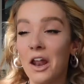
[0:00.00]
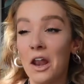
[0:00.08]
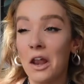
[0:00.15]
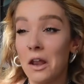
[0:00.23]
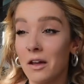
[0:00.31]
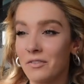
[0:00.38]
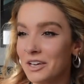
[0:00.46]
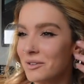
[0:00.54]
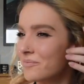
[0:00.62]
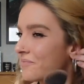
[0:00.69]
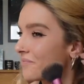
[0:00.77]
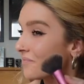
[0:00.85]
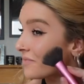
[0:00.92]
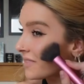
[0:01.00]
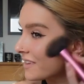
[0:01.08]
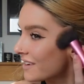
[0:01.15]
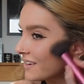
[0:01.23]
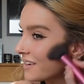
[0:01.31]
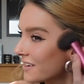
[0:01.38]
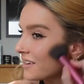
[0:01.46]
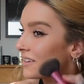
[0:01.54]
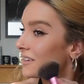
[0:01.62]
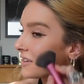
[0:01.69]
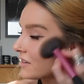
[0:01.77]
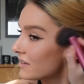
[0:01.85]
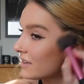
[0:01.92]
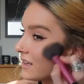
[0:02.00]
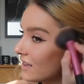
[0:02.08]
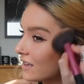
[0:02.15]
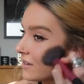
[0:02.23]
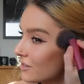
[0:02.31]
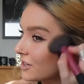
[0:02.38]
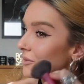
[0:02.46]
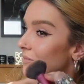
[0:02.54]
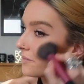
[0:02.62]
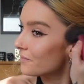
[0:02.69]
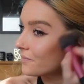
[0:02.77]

Love it. Love it.